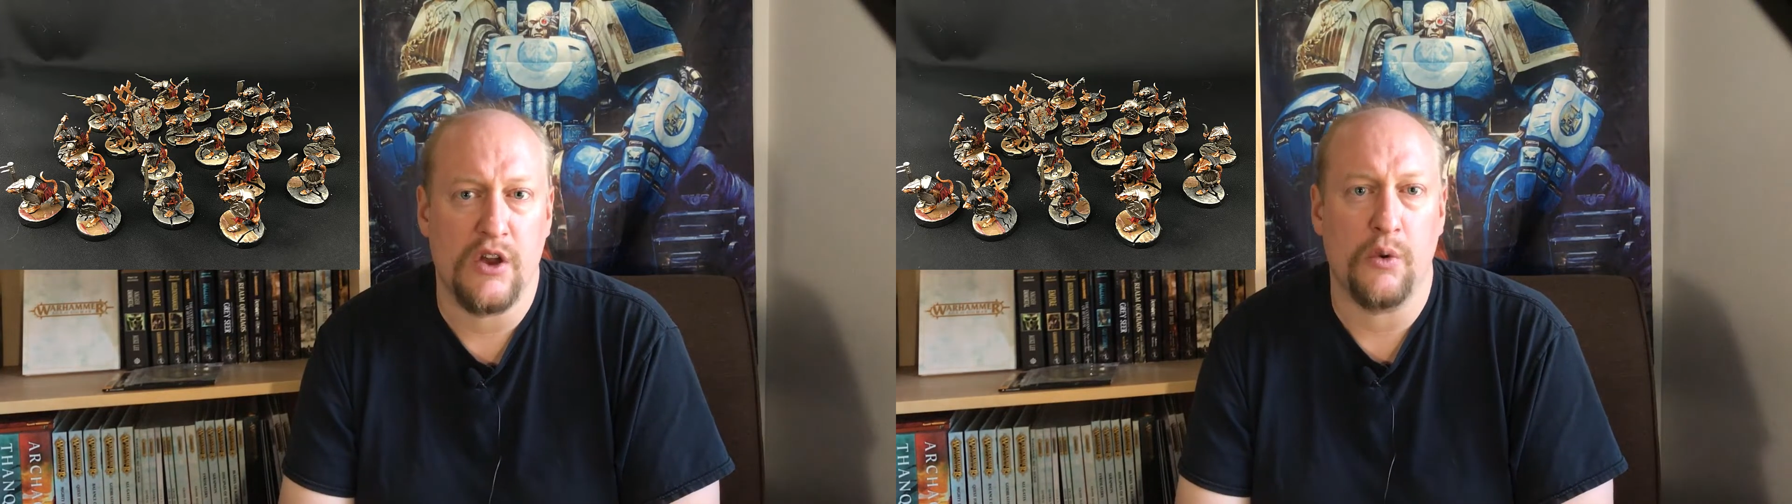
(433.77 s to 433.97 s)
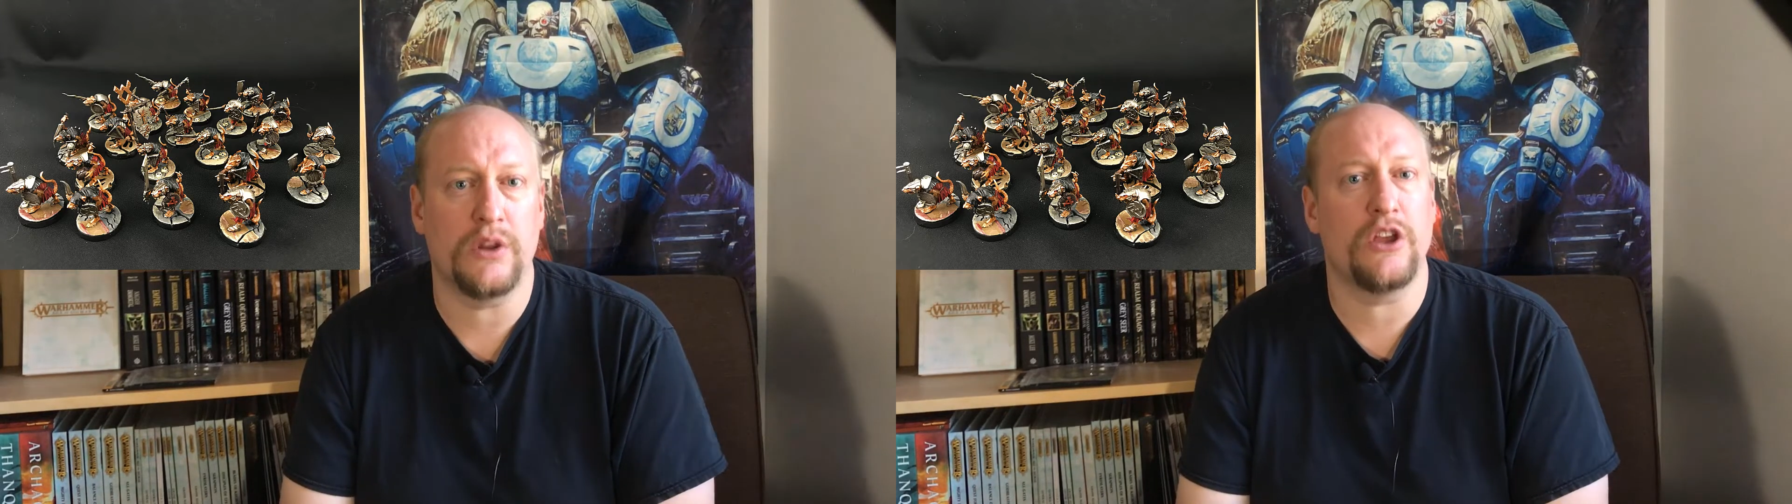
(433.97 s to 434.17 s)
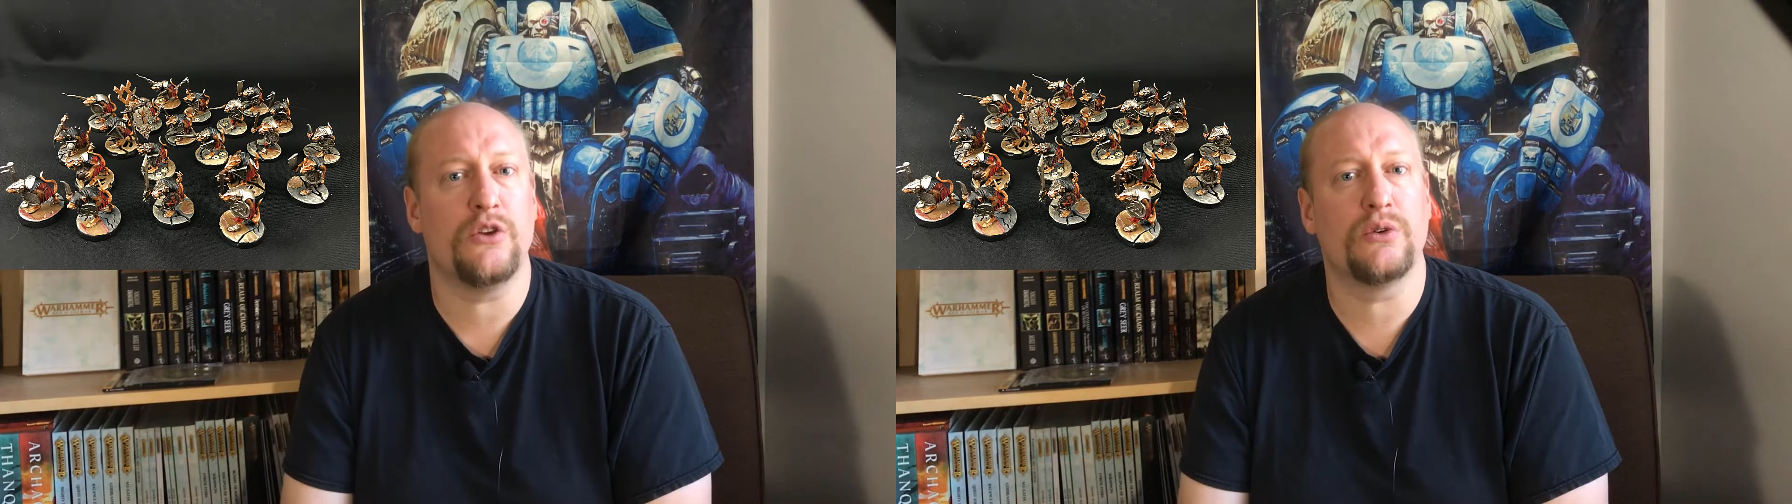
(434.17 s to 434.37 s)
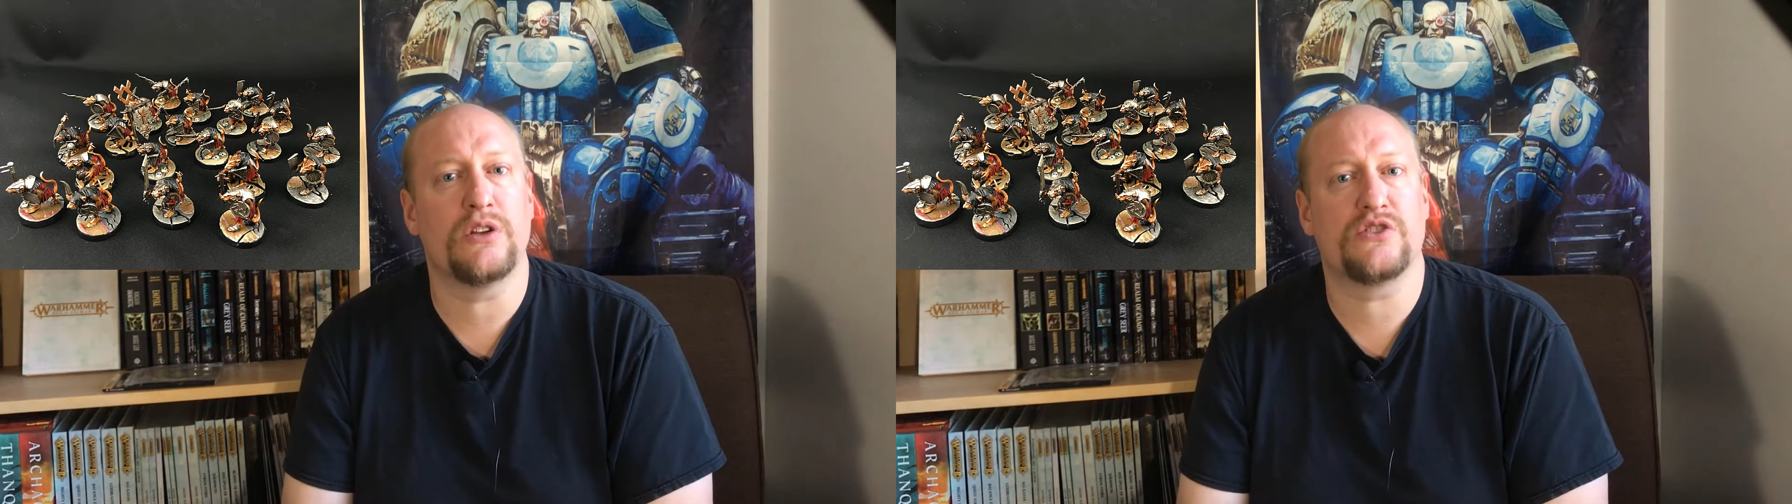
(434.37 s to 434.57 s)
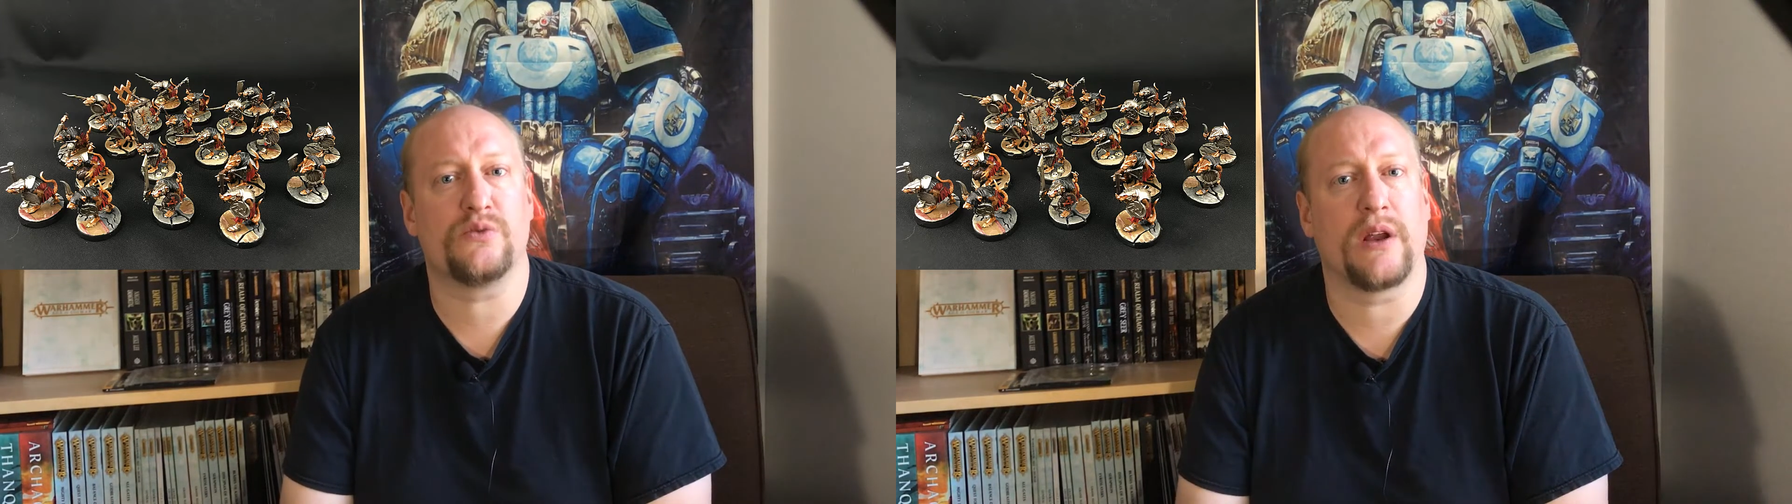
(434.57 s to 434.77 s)
when the
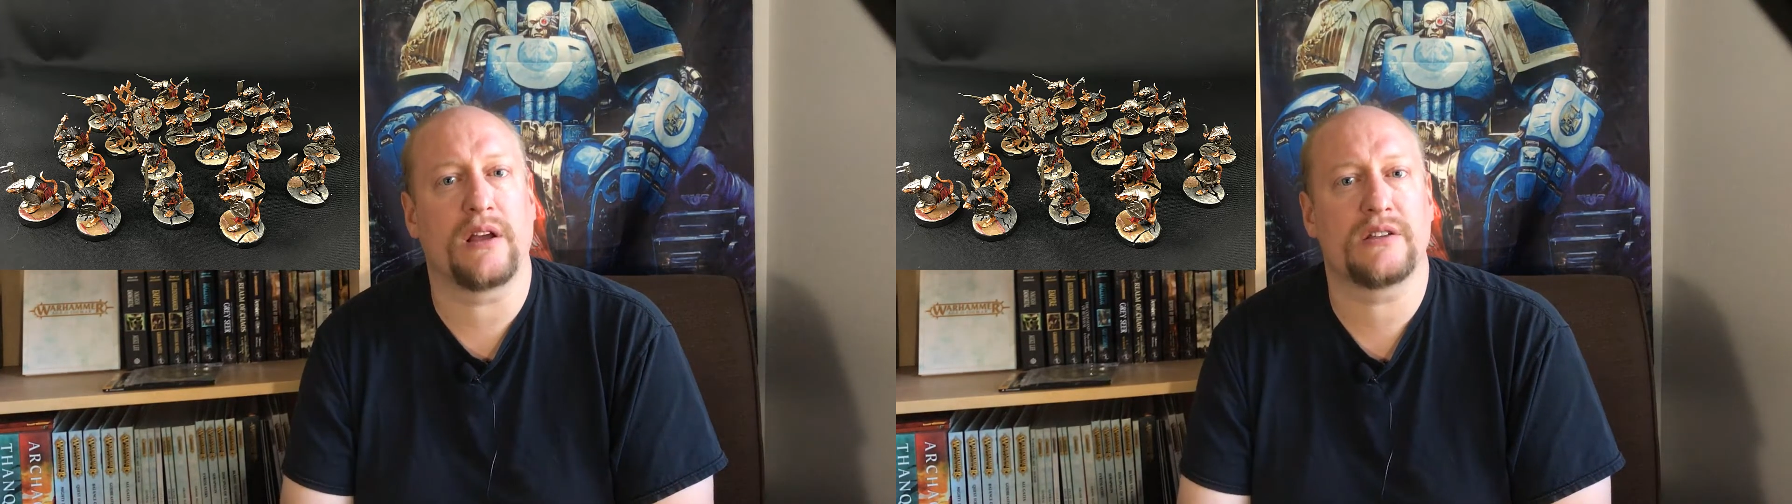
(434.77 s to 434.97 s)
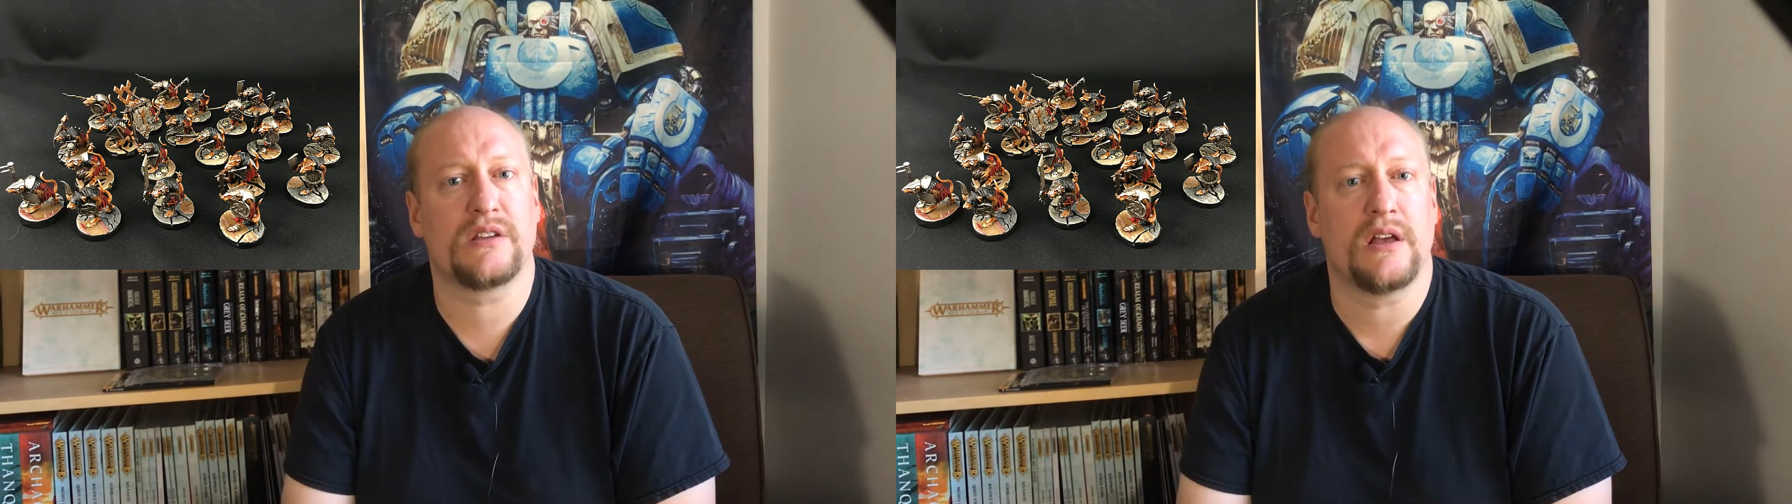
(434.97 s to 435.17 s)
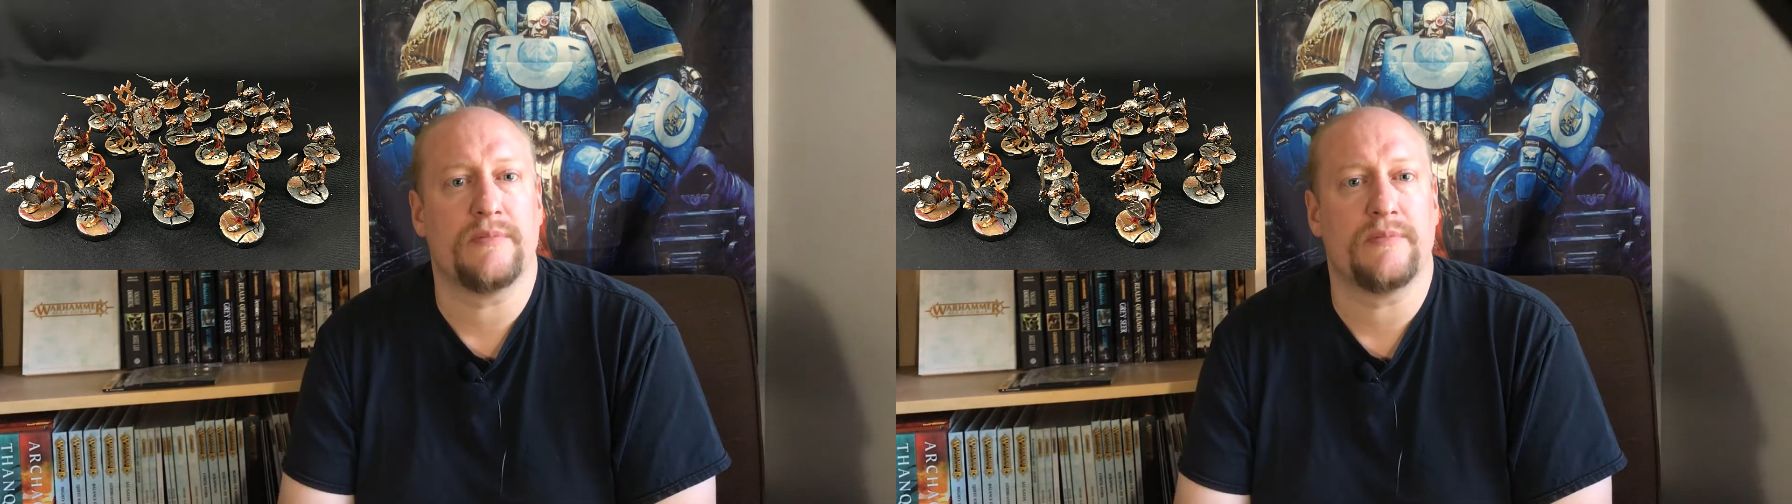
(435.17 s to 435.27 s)
unit's ranks